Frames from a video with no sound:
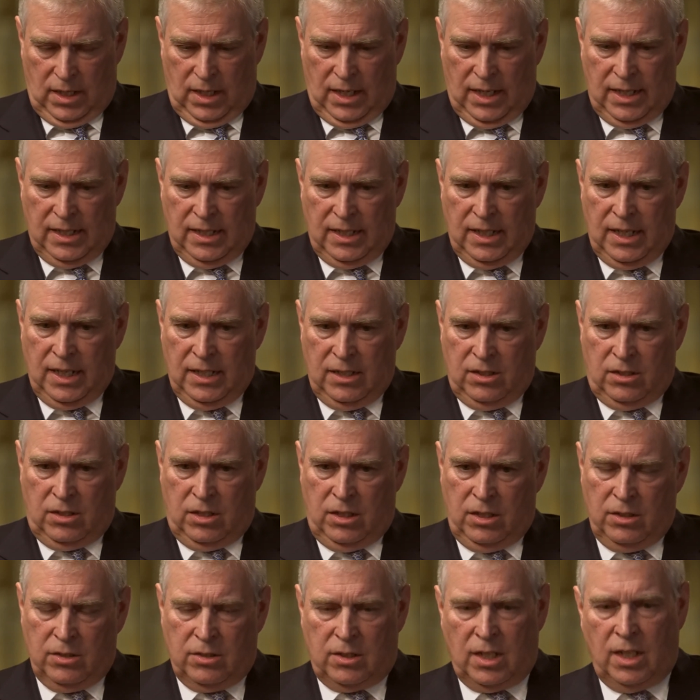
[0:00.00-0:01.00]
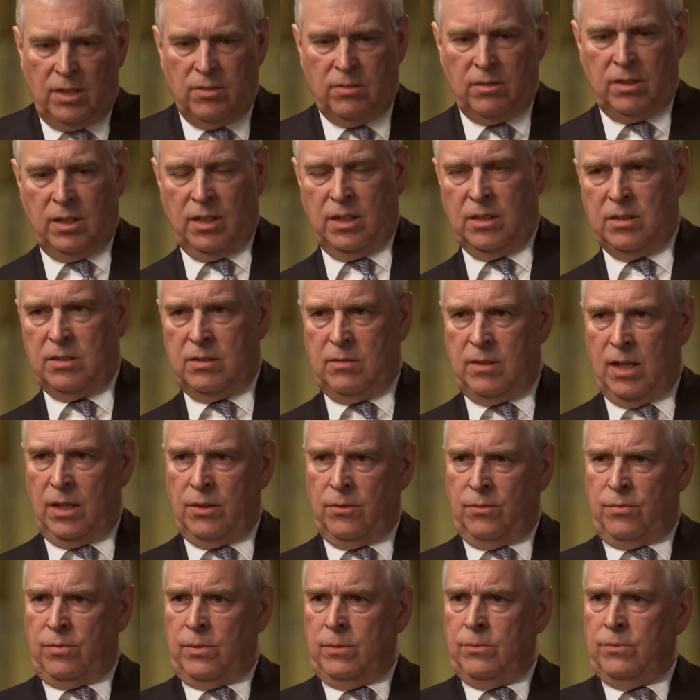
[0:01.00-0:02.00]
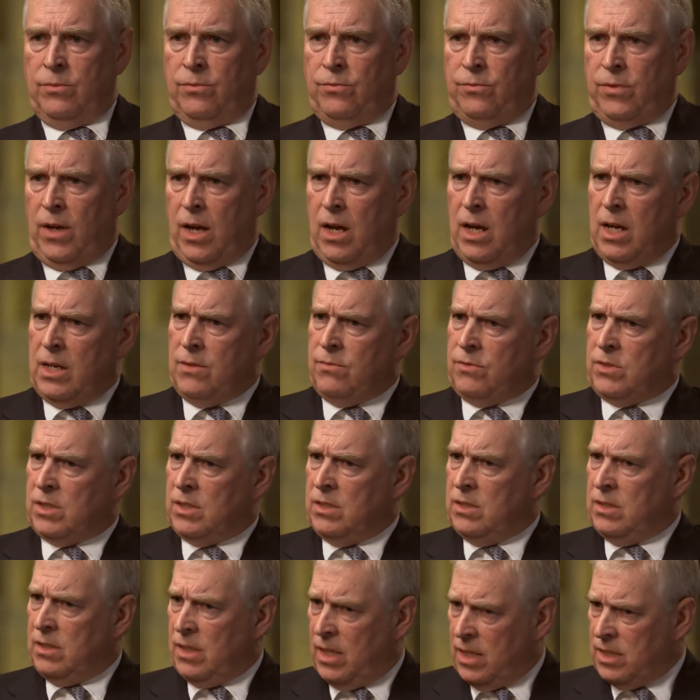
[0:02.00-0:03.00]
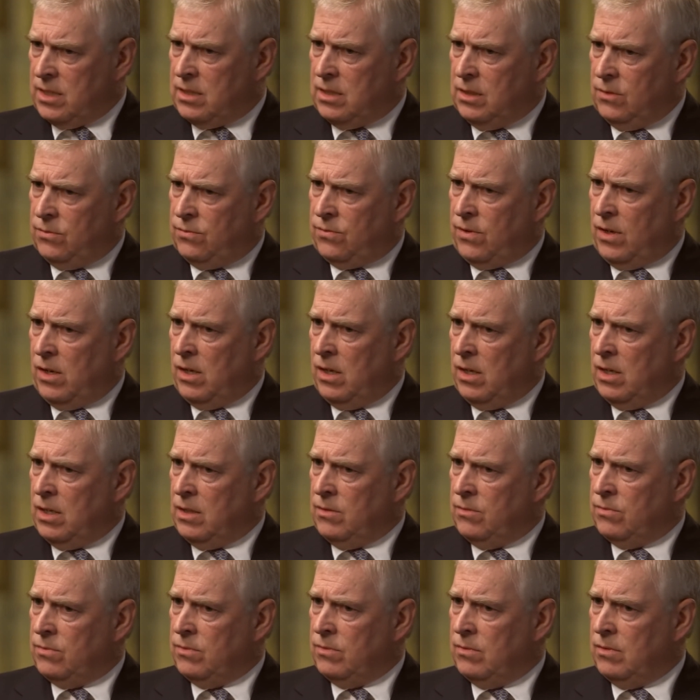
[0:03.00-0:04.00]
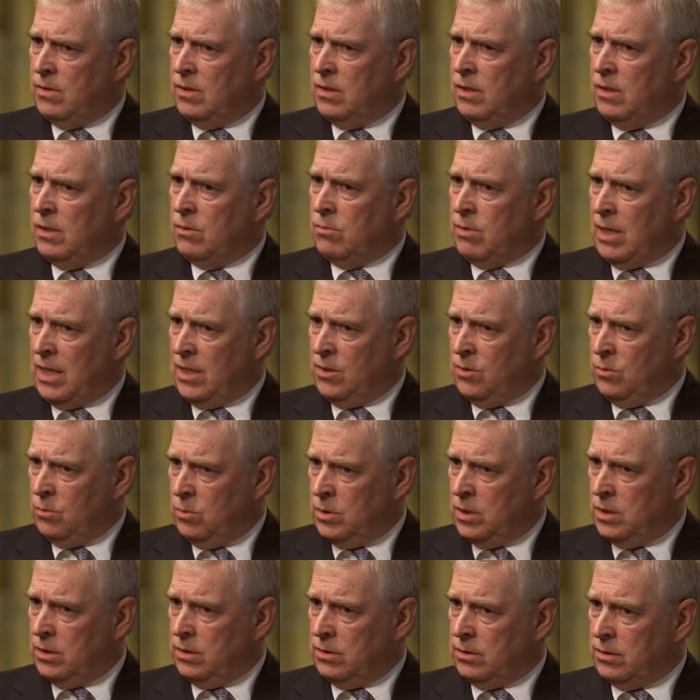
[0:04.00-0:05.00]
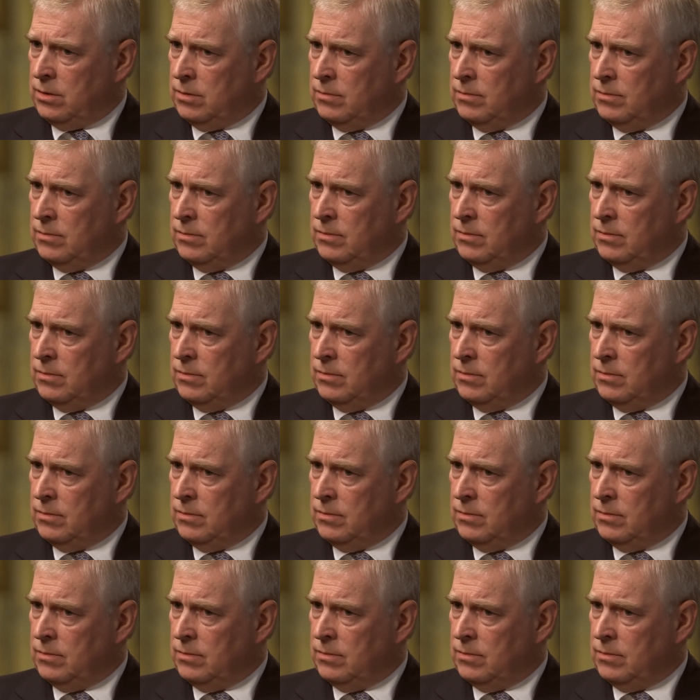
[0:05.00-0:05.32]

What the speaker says: and it turns out it's done from 5 to 95 around the world.